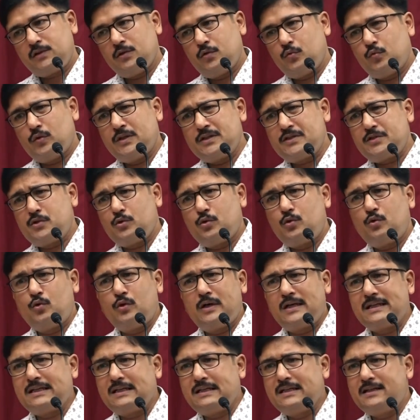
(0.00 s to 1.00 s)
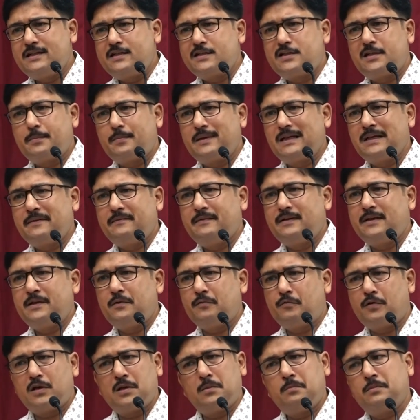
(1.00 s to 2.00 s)
Once you go at the leadership level,
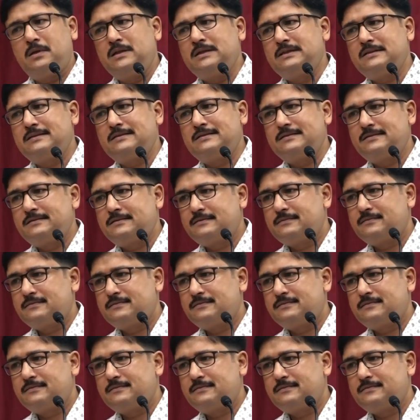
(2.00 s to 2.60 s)
in one month,